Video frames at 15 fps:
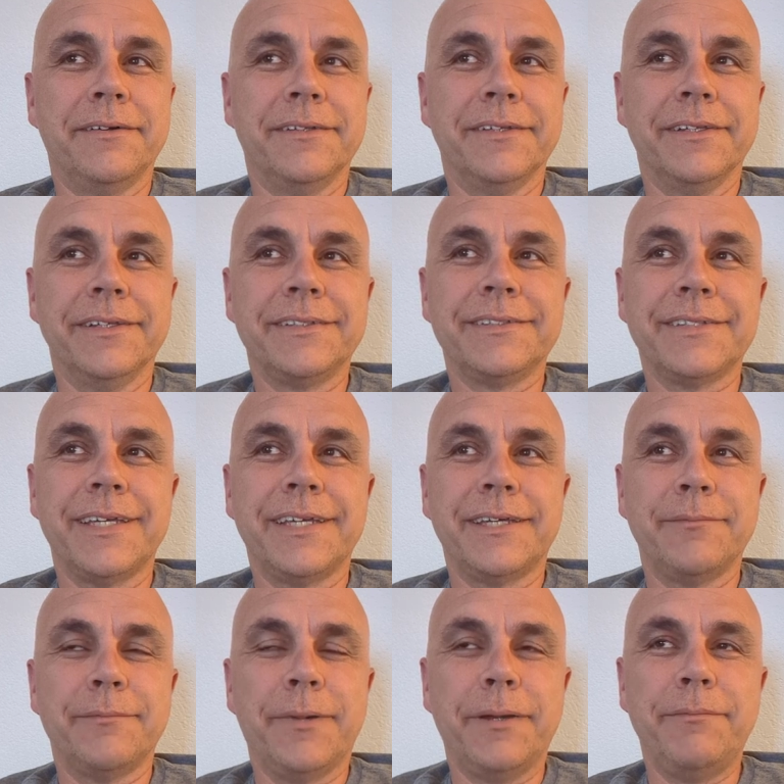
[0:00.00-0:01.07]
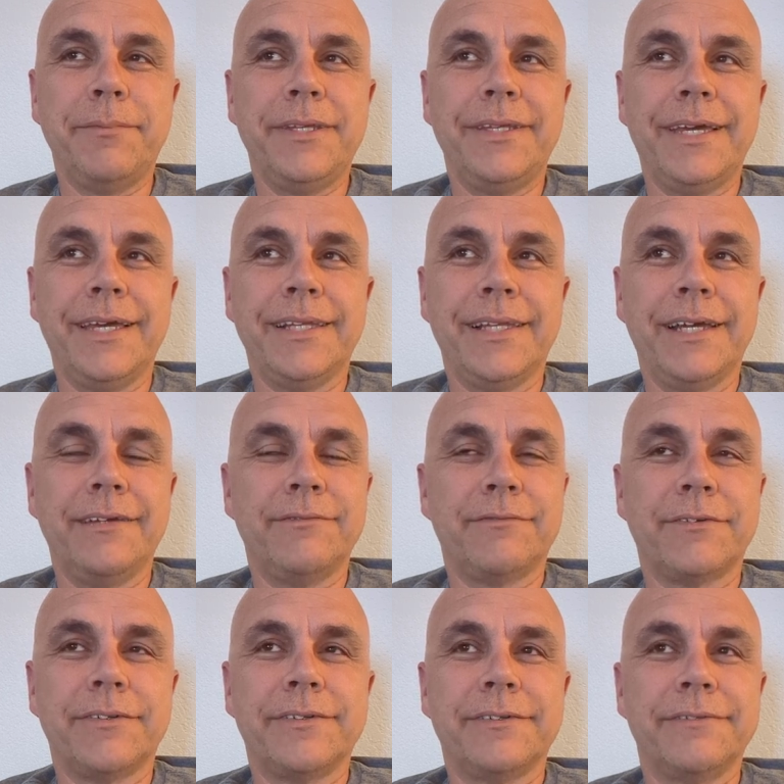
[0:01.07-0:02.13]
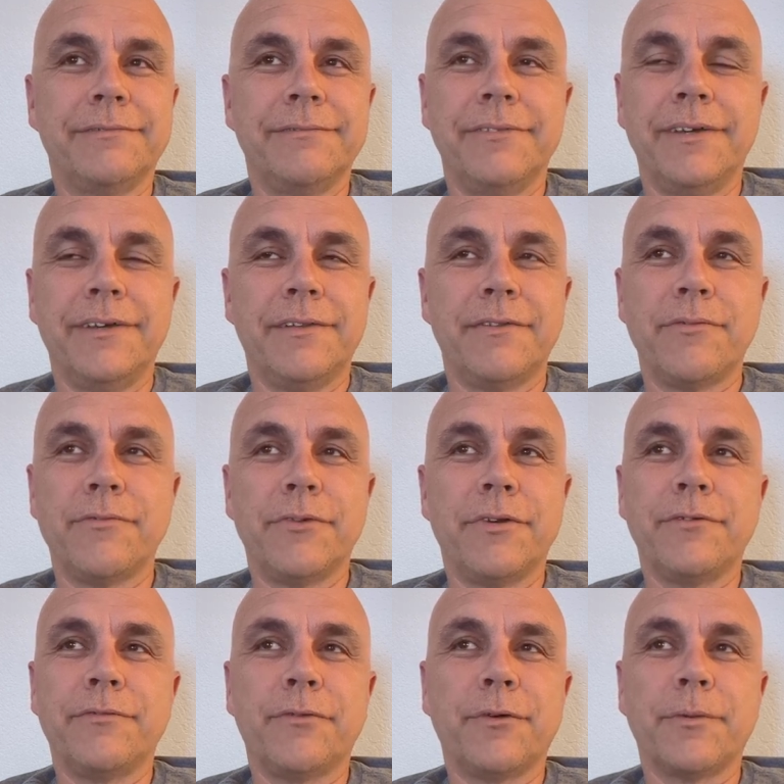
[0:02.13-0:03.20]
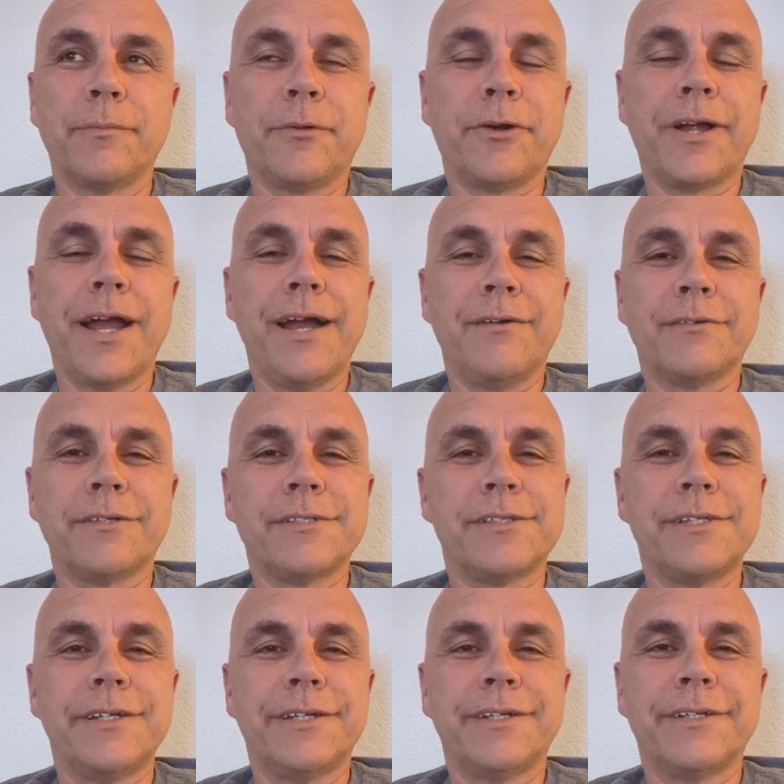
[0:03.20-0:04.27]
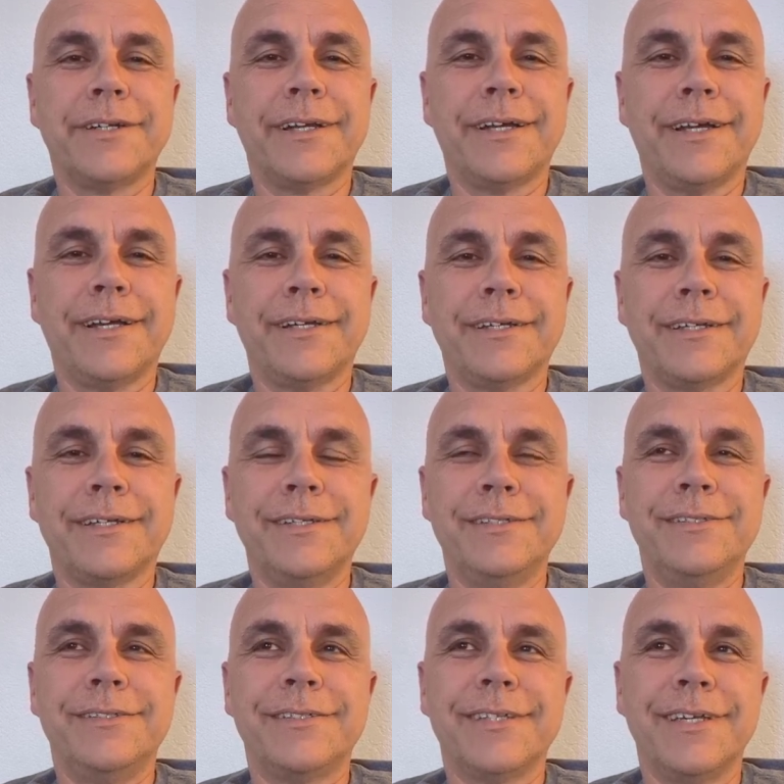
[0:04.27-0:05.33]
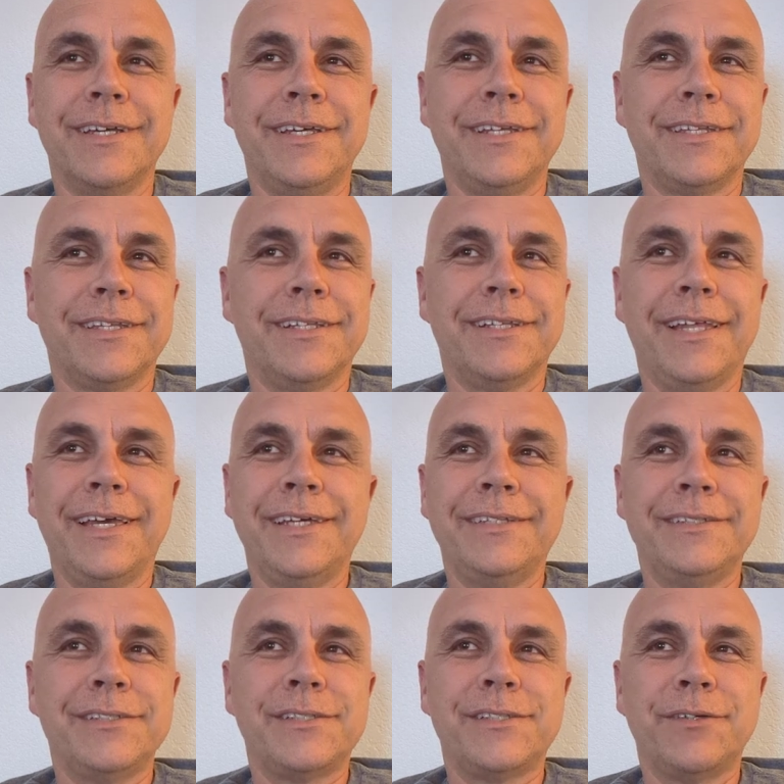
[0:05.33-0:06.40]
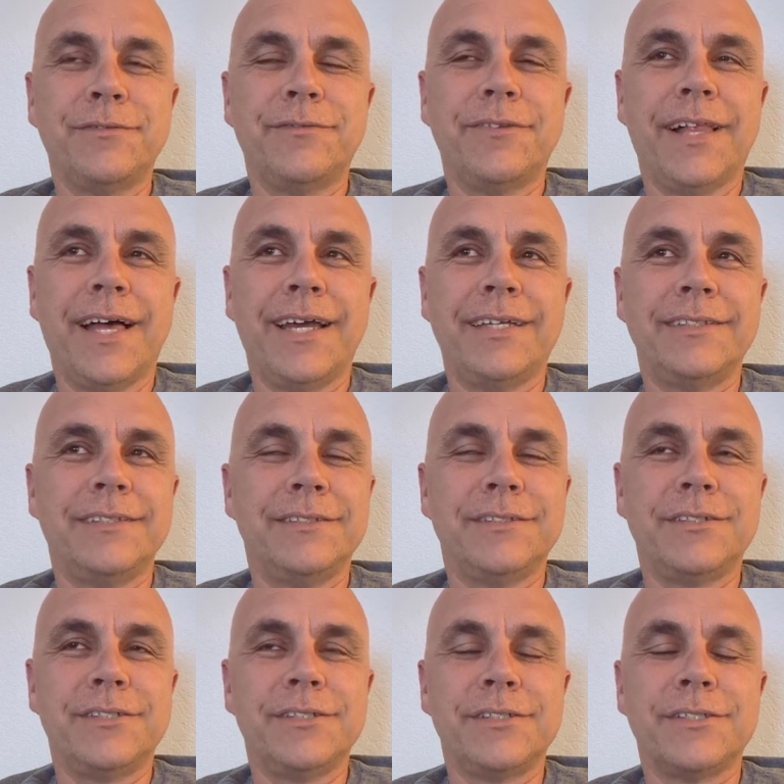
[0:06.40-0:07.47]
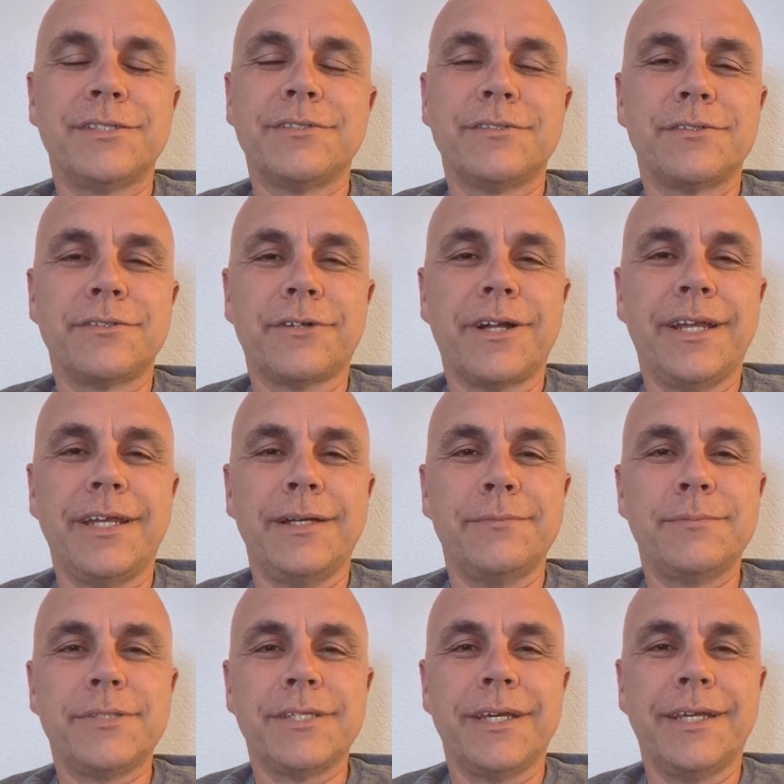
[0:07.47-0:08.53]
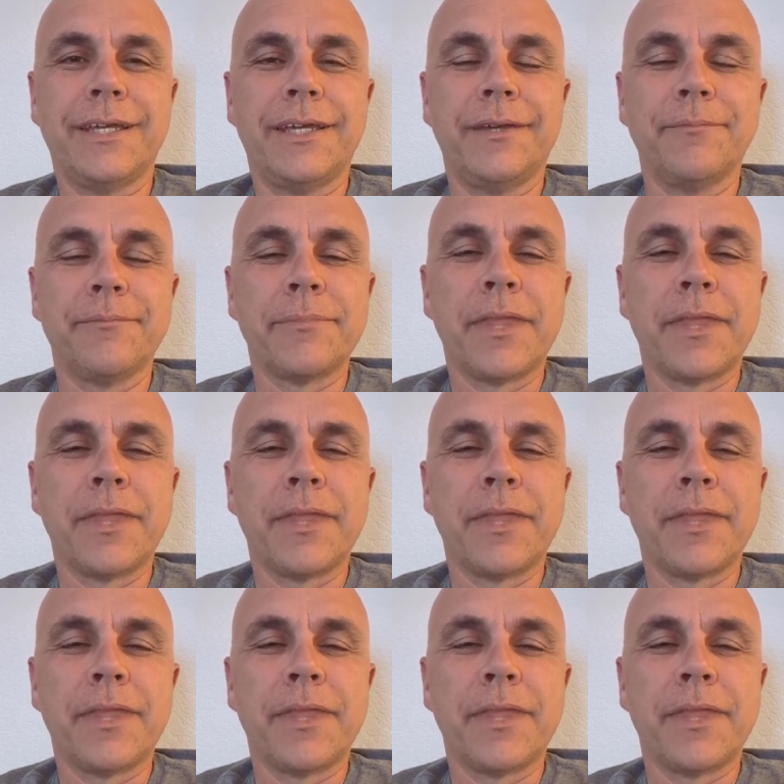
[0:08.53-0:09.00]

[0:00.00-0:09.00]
It looks like it might be daylight for 3 or 4 more hours here because the land is so flat and it's just straight up sunny.